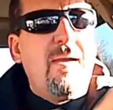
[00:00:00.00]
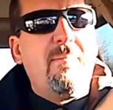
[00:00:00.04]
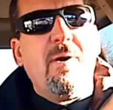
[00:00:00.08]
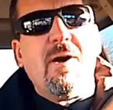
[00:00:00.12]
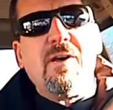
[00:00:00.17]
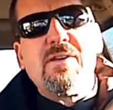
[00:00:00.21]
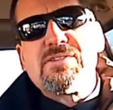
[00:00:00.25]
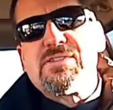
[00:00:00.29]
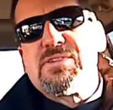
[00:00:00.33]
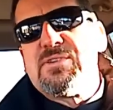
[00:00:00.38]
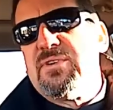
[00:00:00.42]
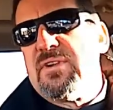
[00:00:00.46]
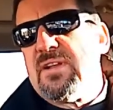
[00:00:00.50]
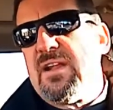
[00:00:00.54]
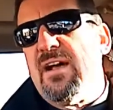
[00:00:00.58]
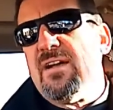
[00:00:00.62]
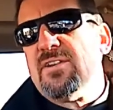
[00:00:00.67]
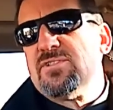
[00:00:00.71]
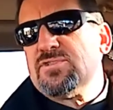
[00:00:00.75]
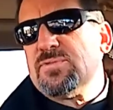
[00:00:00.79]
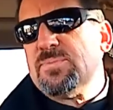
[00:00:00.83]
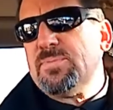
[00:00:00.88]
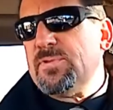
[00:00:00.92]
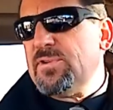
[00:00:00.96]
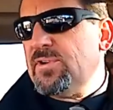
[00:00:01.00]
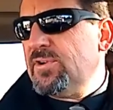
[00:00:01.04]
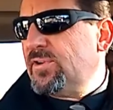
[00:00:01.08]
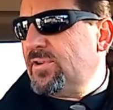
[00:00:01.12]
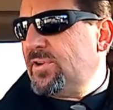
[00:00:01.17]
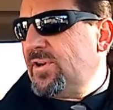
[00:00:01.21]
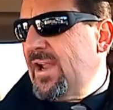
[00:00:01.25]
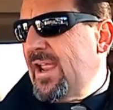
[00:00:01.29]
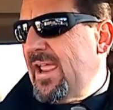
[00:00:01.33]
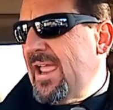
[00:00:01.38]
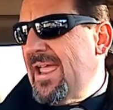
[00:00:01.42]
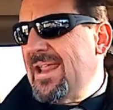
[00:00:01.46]
I'm also an
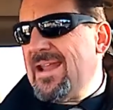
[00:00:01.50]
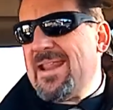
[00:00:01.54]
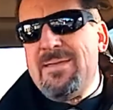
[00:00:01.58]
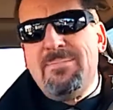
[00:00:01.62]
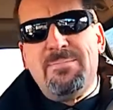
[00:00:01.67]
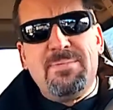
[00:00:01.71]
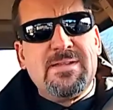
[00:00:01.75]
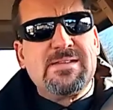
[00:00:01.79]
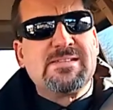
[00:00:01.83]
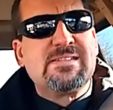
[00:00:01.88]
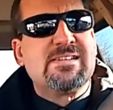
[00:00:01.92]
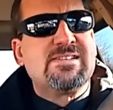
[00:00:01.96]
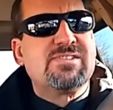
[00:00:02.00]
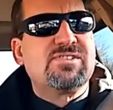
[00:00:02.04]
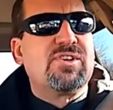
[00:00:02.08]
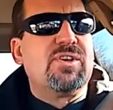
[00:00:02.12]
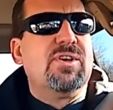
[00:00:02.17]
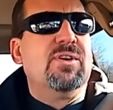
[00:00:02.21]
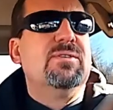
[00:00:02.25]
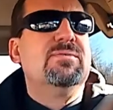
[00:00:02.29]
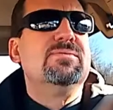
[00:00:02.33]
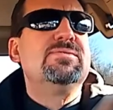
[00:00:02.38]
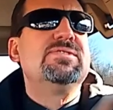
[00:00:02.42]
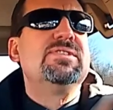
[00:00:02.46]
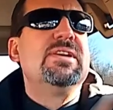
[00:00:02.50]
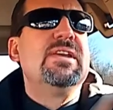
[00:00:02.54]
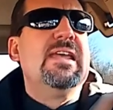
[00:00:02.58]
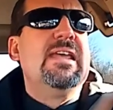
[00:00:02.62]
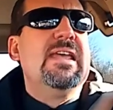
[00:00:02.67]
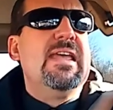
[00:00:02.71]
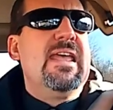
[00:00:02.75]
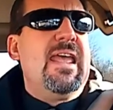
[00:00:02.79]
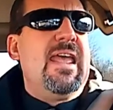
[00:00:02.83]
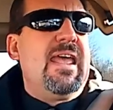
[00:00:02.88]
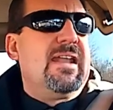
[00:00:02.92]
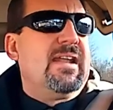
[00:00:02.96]
entrepreneur and a business coach.
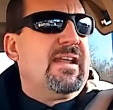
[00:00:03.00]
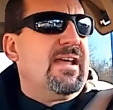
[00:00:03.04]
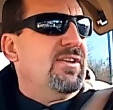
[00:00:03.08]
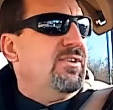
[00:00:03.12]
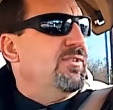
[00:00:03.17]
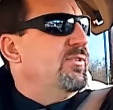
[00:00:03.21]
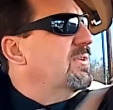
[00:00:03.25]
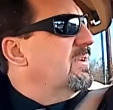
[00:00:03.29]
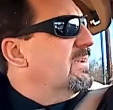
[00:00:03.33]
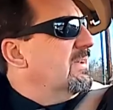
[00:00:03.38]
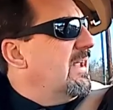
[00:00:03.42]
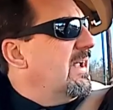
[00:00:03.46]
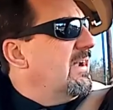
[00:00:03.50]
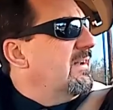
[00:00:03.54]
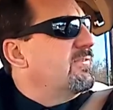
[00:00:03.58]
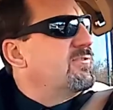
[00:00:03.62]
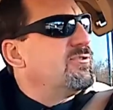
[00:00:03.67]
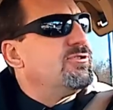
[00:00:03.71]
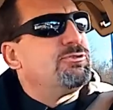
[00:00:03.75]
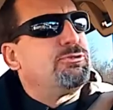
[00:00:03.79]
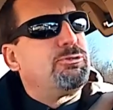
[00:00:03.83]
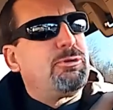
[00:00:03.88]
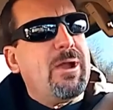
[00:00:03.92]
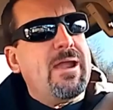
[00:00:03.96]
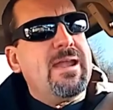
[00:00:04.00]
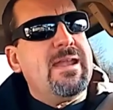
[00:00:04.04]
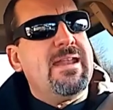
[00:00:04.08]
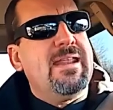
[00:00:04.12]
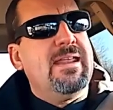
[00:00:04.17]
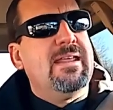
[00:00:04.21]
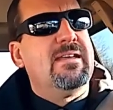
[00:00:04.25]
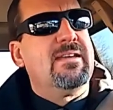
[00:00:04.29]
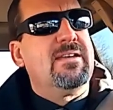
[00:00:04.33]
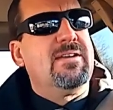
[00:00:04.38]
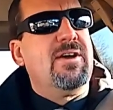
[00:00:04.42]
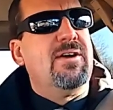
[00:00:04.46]
And I do a lot of
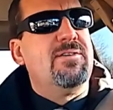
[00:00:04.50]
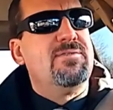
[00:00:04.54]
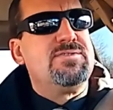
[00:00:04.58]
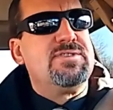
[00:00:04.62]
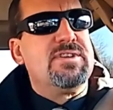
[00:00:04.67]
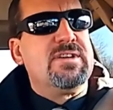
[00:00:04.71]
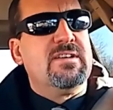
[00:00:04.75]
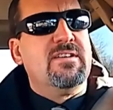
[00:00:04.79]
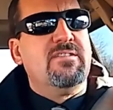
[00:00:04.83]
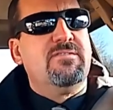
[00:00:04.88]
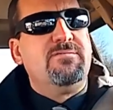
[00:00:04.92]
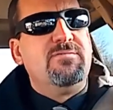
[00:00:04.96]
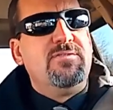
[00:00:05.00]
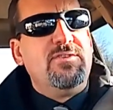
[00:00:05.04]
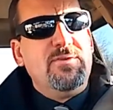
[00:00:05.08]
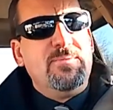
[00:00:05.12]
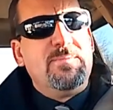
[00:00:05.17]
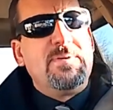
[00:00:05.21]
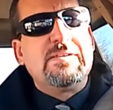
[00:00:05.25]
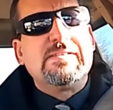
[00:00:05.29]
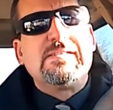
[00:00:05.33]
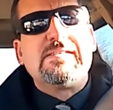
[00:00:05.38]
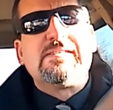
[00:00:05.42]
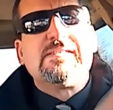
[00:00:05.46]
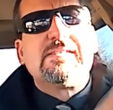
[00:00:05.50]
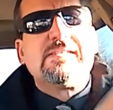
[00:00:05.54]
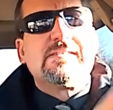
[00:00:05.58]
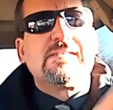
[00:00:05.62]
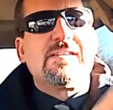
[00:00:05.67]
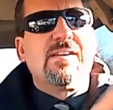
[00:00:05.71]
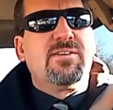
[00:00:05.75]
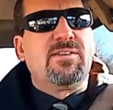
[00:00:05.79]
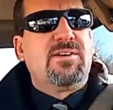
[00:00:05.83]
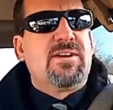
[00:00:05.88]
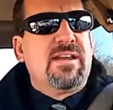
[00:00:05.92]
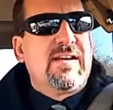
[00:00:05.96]
training and coaching of new
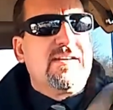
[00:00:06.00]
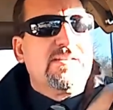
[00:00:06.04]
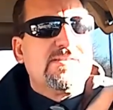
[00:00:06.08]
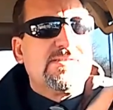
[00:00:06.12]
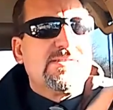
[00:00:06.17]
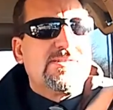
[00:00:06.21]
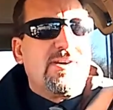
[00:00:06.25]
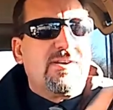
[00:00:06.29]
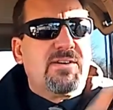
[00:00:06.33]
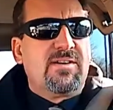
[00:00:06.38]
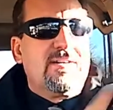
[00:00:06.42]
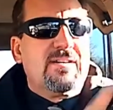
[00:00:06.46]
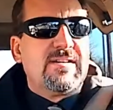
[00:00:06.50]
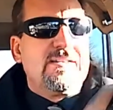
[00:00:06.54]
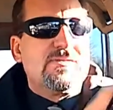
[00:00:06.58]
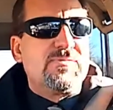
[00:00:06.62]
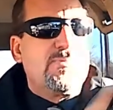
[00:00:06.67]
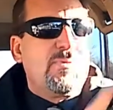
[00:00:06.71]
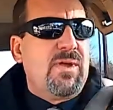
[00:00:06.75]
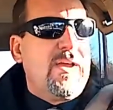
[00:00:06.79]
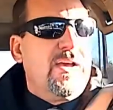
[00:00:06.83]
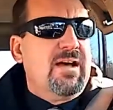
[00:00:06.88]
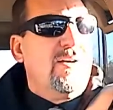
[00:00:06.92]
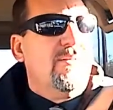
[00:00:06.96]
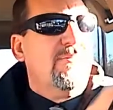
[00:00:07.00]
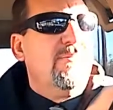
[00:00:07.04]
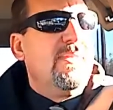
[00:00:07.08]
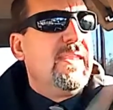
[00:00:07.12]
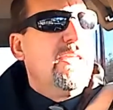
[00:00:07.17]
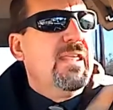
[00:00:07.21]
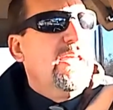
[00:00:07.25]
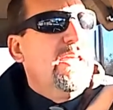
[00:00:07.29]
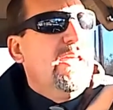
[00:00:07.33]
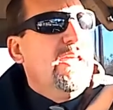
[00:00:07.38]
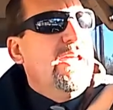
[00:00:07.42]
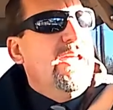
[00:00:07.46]
businesses that are getting started as well.
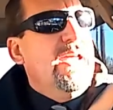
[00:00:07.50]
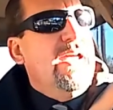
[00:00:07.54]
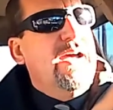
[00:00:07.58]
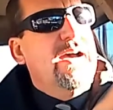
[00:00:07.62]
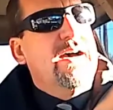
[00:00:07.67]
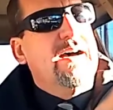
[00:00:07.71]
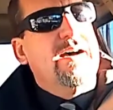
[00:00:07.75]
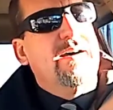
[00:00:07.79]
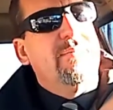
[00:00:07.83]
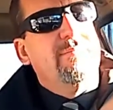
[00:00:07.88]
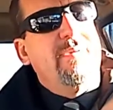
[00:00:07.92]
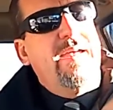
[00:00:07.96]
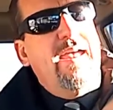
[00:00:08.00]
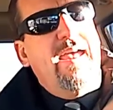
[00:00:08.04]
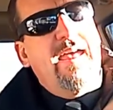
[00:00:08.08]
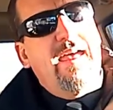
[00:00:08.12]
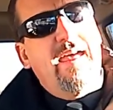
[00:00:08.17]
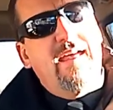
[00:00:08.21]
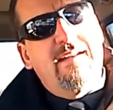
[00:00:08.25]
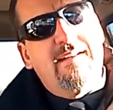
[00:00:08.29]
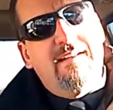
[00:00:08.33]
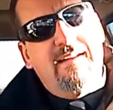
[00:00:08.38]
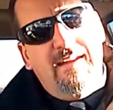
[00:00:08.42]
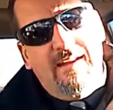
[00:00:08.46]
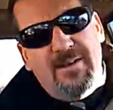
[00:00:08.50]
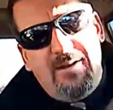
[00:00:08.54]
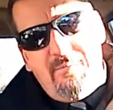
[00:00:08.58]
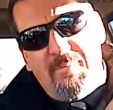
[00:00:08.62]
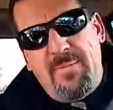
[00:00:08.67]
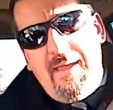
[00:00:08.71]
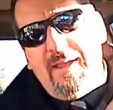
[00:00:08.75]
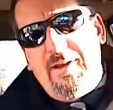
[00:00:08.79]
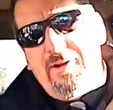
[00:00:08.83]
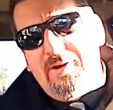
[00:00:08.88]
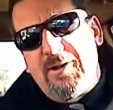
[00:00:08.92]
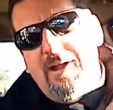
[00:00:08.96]

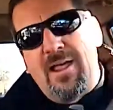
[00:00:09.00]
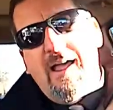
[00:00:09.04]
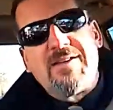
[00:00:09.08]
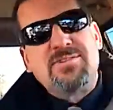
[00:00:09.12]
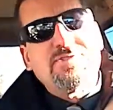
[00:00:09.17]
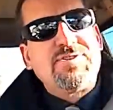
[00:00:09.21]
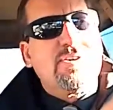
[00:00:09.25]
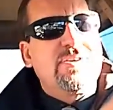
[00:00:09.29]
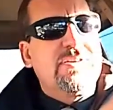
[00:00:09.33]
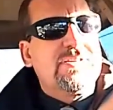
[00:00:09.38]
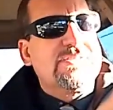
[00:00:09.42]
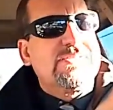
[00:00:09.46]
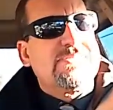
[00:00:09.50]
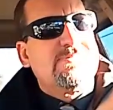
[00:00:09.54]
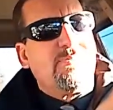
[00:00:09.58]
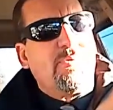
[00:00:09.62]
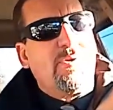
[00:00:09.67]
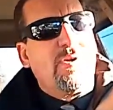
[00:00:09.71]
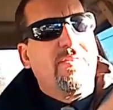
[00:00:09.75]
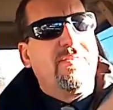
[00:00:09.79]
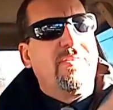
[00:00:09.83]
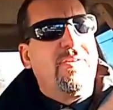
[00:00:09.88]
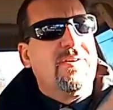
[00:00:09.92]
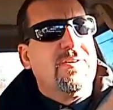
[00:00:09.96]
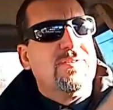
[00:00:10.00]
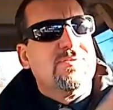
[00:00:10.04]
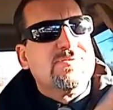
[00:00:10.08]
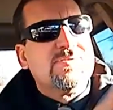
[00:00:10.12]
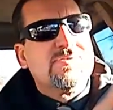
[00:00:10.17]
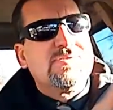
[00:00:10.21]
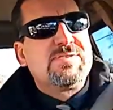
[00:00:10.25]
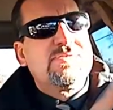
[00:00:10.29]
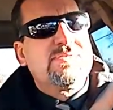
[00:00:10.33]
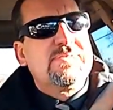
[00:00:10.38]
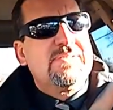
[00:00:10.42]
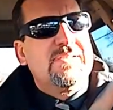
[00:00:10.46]
Maker Logic is one of
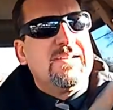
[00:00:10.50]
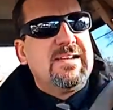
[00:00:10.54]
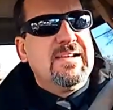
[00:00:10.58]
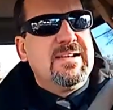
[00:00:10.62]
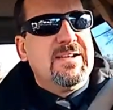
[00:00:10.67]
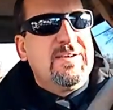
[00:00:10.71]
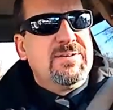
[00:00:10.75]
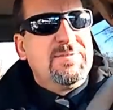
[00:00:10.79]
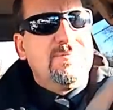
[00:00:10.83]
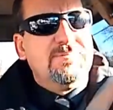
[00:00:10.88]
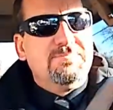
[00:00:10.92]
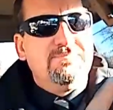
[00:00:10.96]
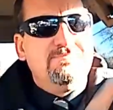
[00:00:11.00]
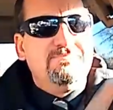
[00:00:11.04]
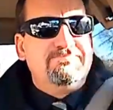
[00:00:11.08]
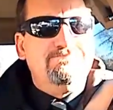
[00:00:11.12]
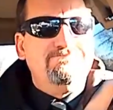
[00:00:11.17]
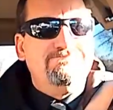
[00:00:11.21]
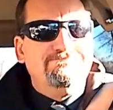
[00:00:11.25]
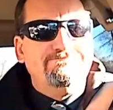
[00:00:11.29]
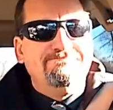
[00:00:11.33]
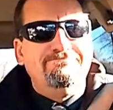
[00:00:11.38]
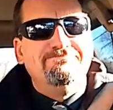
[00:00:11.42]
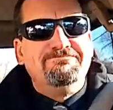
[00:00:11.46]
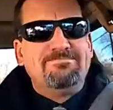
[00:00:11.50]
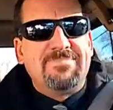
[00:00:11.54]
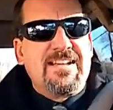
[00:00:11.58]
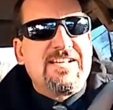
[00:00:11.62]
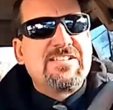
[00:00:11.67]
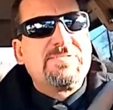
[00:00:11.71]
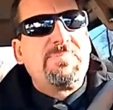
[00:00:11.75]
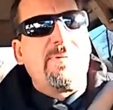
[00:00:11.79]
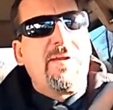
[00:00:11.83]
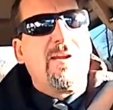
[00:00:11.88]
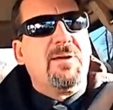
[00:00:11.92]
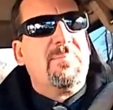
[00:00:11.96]
those,
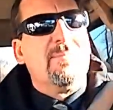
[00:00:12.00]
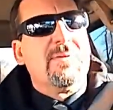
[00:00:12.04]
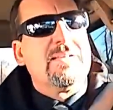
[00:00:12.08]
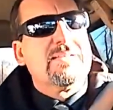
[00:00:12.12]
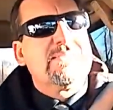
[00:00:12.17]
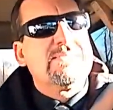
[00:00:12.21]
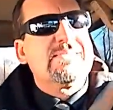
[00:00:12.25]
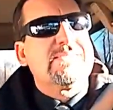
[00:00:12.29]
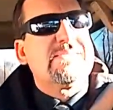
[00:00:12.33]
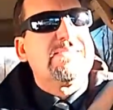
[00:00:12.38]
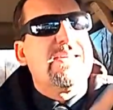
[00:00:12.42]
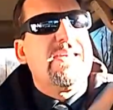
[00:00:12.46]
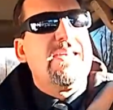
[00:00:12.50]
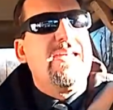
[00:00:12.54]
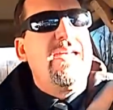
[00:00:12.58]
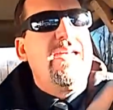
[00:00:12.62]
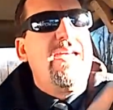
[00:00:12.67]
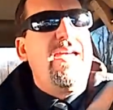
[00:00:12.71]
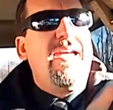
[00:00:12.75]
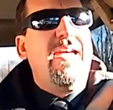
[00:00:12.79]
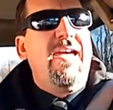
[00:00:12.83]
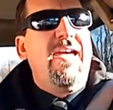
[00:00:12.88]
experiments